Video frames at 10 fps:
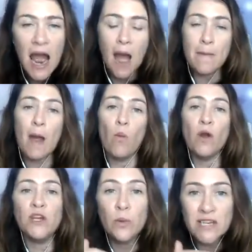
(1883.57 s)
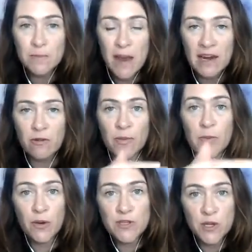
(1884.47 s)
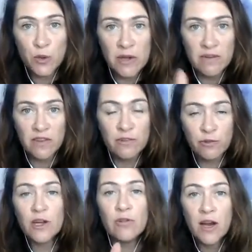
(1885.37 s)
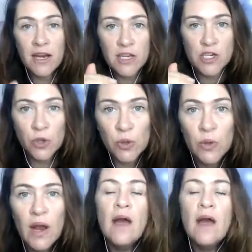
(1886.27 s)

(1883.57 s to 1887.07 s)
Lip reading: about what you expect from the person you're giving the free reading to,